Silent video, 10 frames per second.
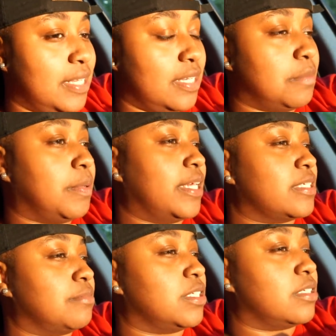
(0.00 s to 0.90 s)
in any
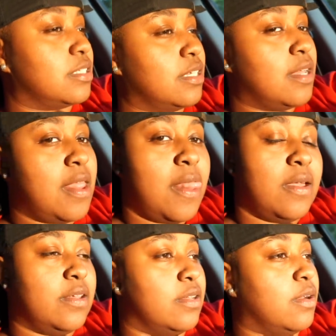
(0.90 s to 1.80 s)
place. I'm just,
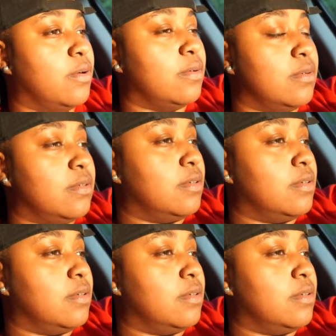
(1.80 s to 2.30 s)
you know,